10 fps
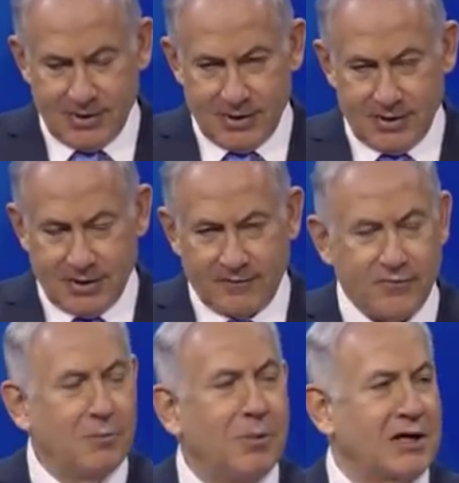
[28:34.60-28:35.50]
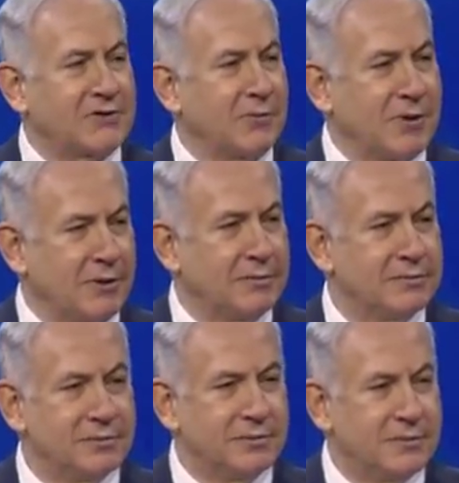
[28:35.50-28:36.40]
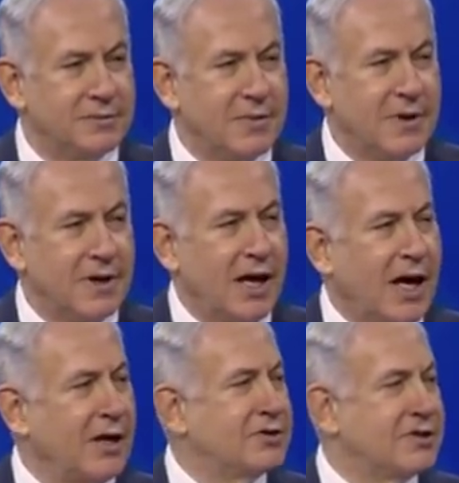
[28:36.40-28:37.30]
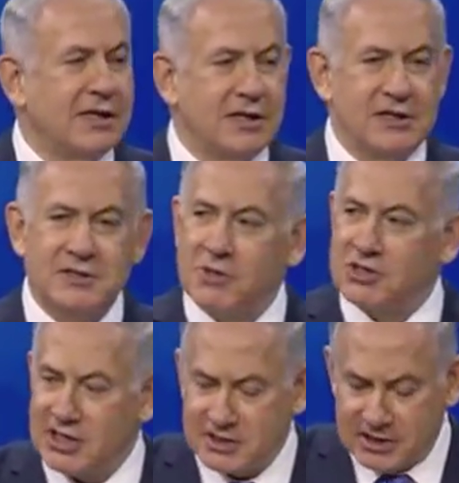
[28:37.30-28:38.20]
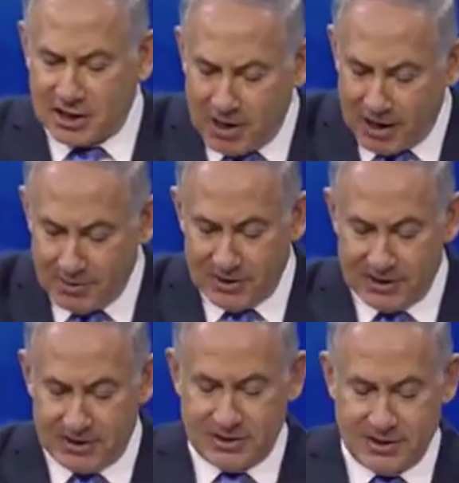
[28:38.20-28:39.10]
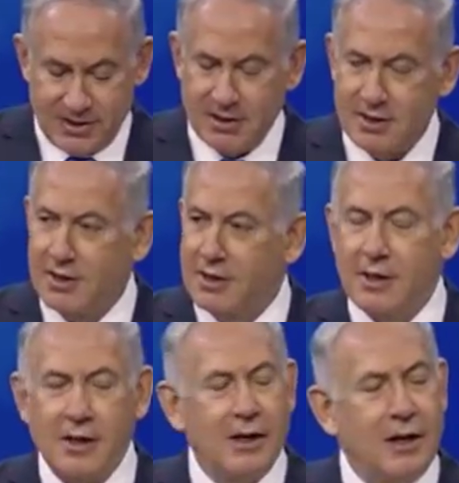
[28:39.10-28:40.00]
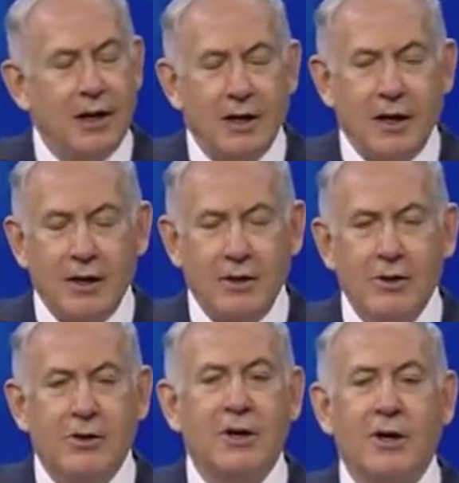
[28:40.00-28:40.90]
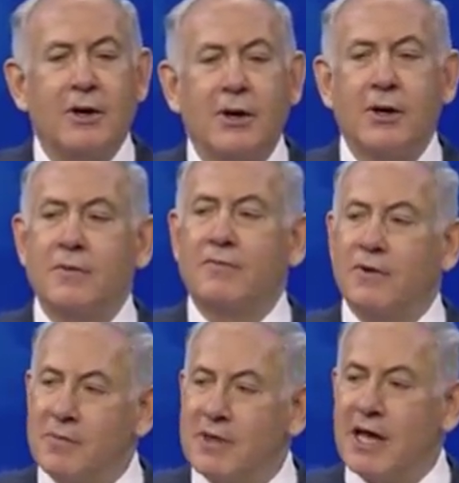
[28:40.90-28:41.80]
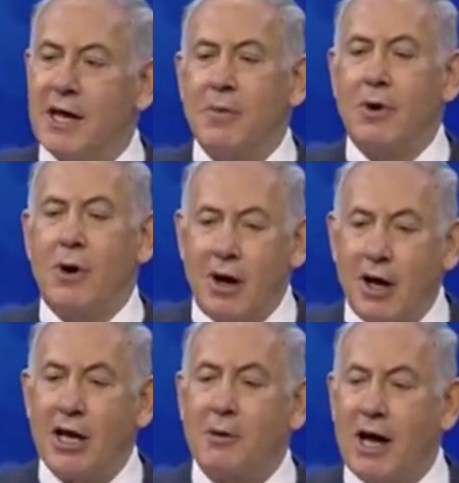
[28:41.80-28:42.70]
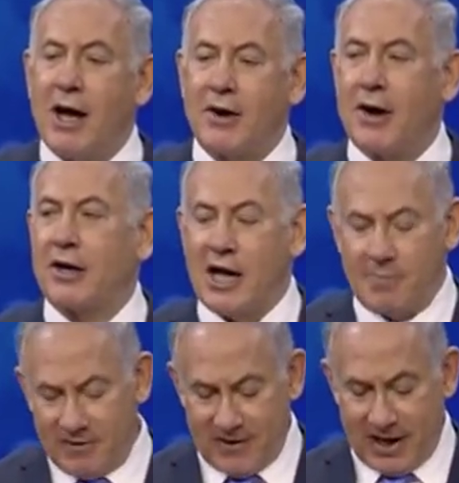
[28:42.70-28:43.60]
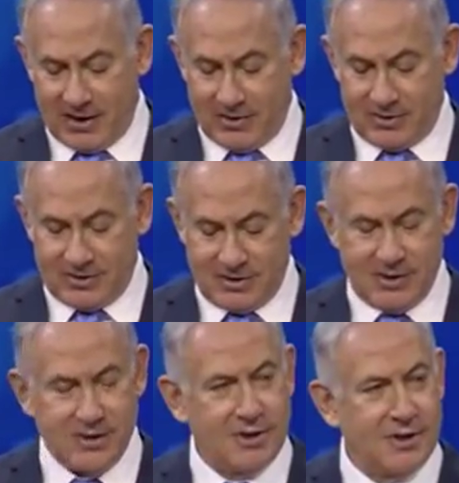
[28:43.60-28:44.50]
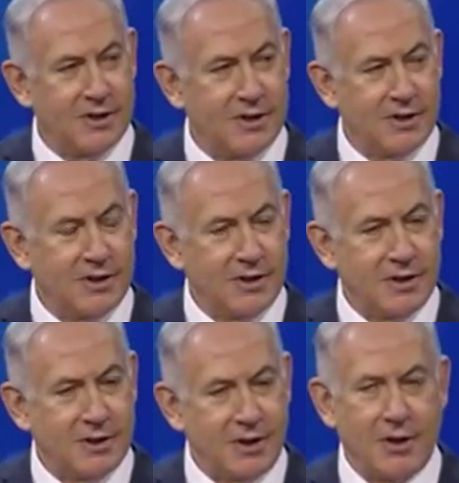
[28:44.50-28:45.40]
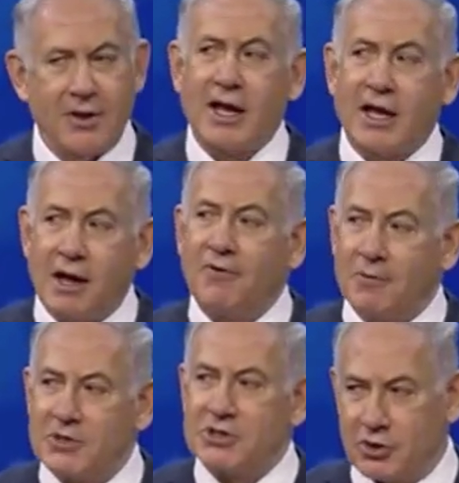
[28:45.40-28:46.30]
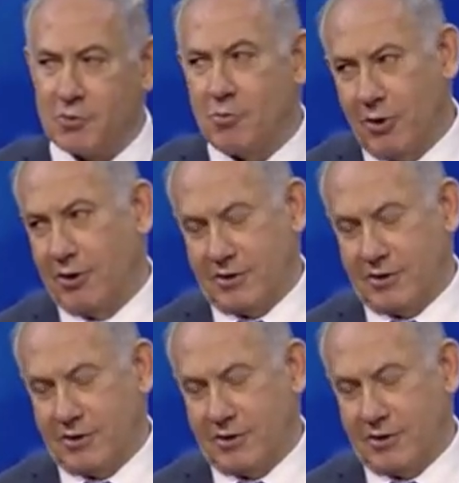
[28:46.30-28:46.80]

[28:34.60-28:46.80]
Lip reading: a few blocks from here, and you see these majestic monuments. You can learn from them all about our common values. You know, they come from a certain book,